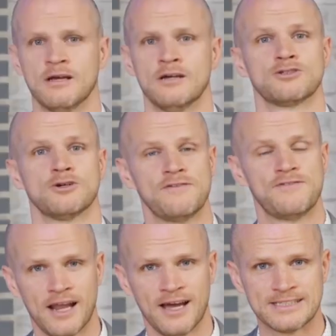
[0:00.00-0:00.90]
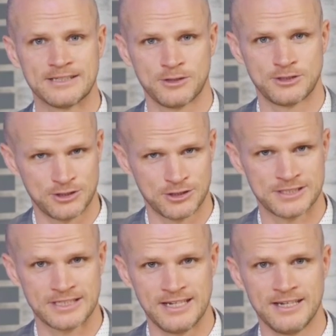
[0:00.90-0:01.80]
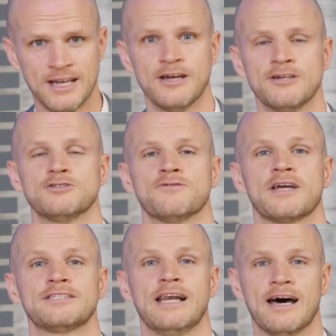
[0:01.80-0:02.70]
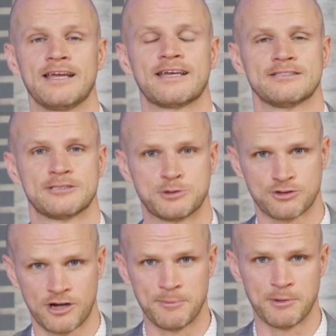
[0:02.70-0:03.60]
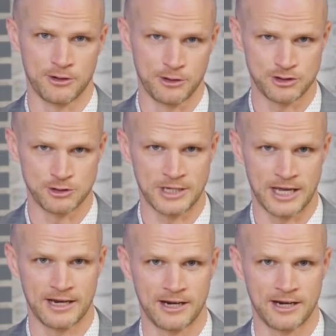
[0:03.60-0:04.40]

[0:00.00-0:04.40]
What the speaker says: So if you liked what you just seen, don't forget to like and subscribe on our YouTube channel here.